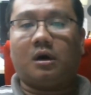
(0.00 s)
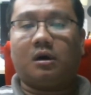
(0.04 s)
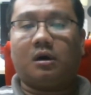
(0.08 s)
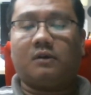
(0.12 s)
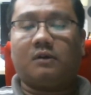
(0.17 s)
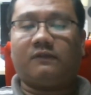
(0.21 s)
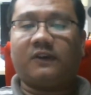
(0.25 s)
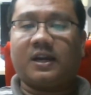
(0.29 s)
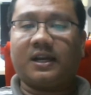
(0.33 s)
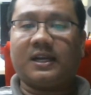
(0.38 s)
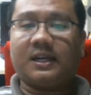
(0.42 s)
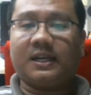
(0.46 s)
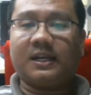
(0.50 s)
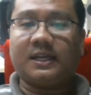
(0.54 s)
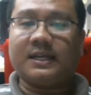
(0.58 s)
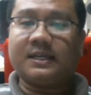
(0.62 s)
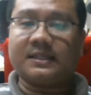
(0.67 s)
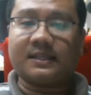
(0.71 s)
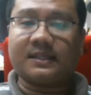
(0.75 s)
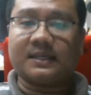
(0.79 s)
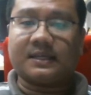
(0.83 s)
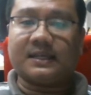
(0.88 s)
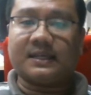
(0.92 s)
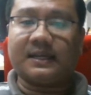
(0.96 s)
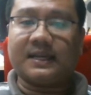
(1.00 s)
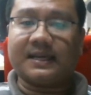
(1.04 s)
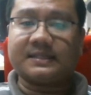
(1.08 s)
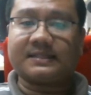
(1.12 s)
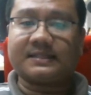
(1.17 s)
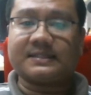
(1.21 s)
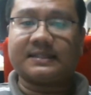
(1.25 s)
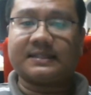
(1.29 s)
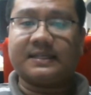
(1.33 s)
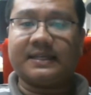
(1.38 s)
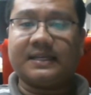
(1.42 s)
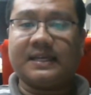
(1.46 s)
Finally, the
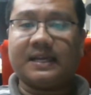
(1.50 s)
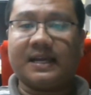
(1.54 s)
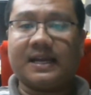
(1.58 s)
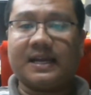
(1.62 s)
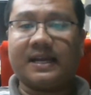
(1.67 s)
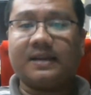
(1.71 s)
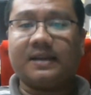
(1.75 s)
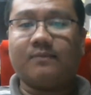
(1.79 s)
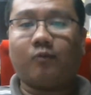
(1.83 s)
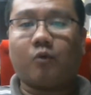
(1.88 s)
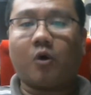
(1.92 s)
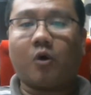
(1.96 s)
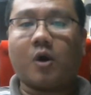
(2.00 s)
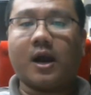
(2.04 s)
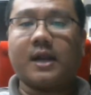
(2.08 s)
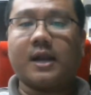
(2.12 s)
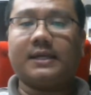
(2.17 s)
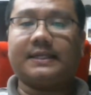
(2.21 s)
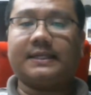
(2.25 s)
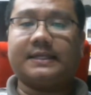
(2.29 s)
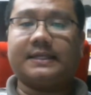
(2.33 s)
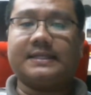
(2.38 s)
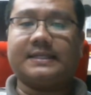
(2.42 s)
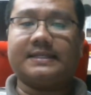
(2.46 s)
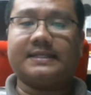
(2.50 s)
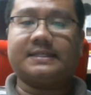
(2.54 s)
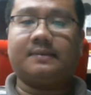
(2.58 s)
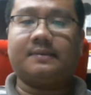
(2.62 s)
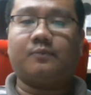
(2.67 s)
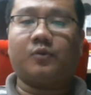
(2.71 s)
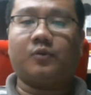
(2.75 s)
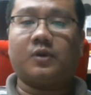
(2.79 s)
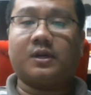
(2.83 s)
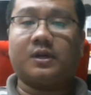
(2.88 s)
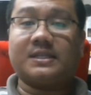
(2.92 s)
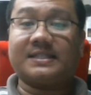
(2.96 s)
last key learning point is the
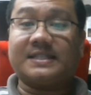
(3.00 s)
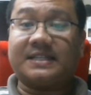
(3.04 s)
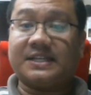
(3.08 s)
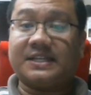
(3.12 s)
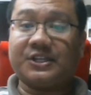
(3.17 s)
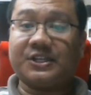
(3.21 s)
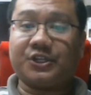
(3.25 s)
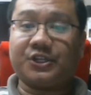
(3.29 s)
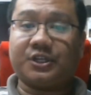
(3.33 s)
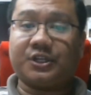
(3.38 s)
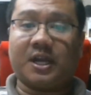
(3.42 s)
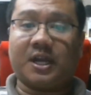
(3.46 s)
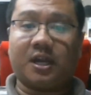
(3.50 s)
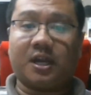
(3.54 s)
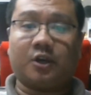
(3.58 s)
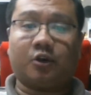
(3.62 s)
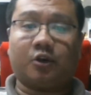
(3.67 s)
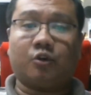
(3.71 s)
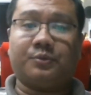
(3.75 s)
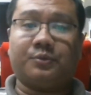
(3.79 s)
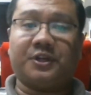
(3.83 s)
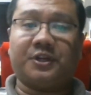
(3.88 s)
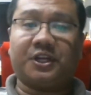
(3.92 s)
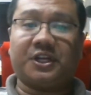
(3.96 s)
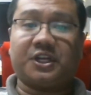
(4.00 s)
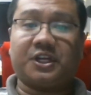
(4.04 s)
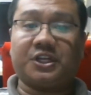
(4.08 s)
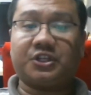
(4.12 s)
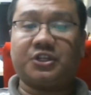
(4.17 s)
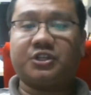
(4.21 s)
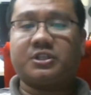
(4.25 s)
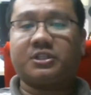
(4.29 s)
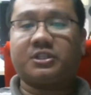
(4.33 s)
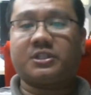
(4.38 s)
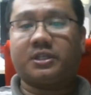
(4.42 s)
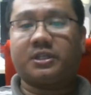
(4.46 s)
presentation and
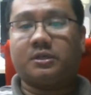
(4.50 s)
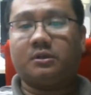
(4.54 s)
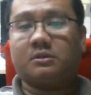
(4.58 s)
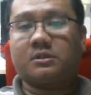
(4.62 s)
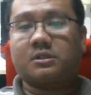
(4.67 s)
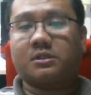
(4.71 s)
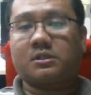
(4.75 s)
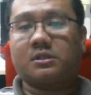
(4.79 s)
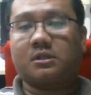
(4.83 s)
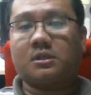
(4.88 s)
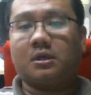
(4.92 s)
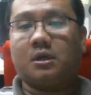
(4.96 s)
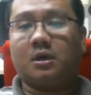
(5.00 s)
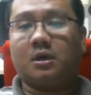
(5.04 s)
communication skills.